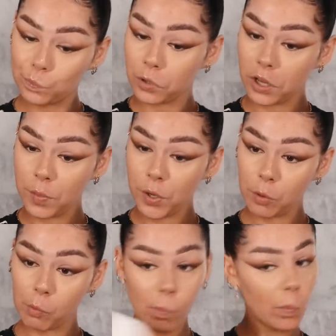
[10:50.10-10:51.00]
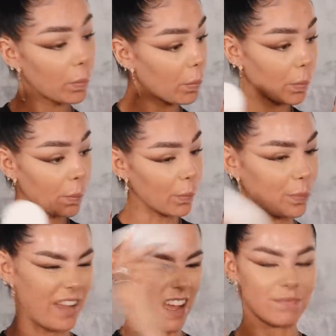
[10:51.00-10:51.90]
keep it.
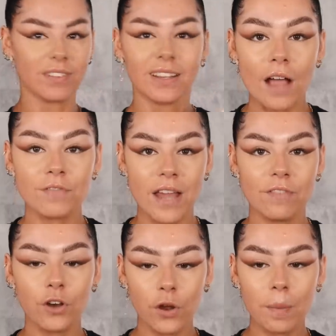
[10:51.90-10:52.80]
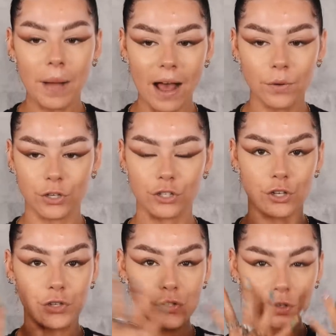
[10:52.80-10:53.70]
Nah. I've never known a powder to
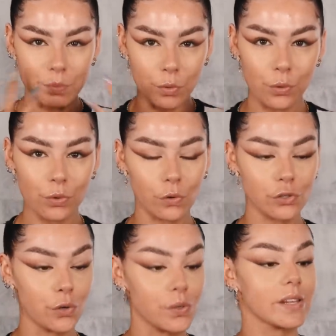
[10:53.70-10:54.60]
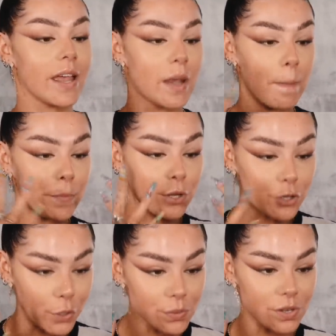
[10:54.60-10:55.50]
just smooth onto your skin
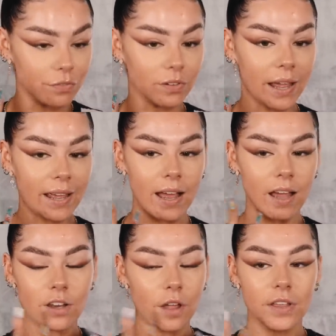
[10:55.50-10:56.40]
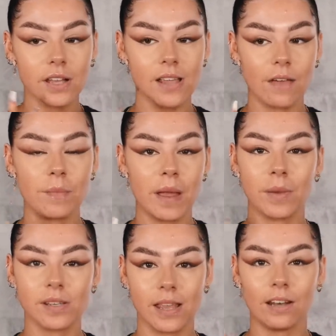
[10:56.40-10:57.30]
beautifully. Nothing has ever made my
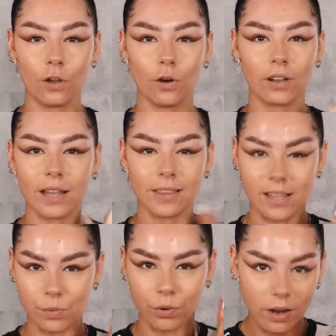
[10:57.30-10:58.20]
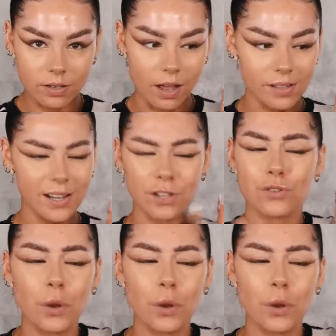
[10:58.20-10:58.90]
skin look like this product does, and it's so